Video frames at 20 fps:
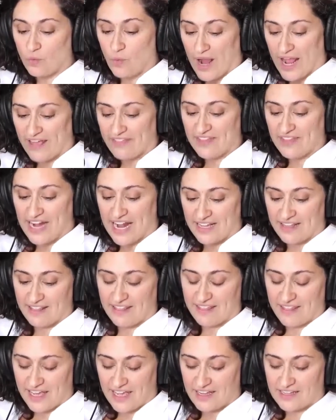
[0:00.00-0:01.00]
way that I
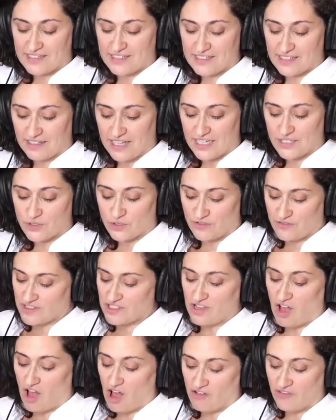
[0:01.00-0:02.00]
can think to like sort of
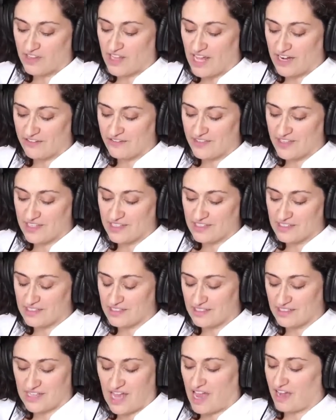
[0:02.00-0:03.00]
solve a lot of these
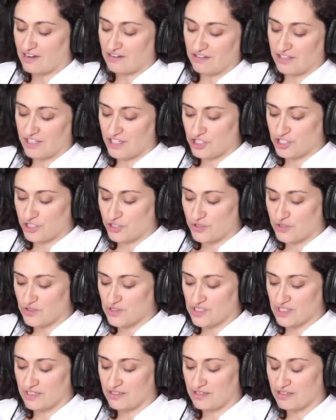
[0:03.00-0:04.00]
societal
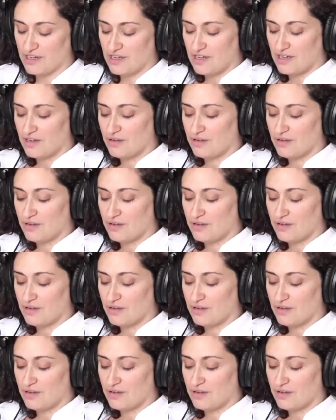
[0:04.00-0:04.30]
issues and